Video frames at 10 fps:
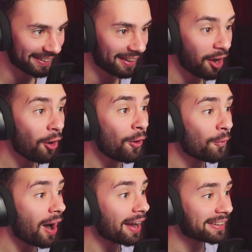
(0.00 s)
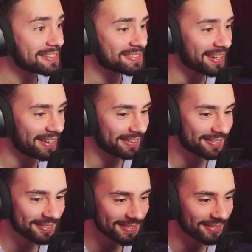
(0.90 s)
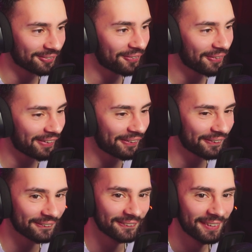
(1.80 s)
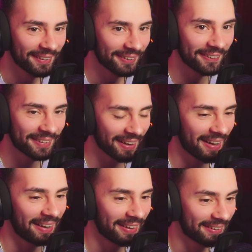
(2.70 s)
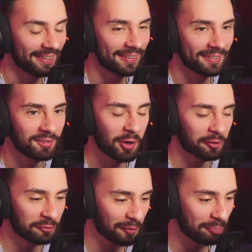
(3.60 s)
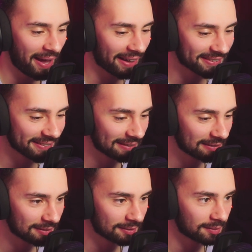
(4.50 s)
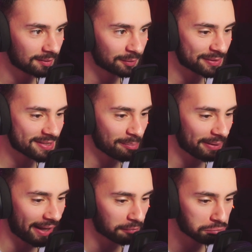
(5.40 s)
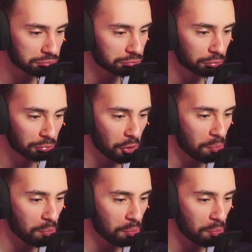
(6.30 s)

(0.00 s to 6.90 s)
Oh, Aki's there too. Whoa. Okay. We are full packed. What's the plan? No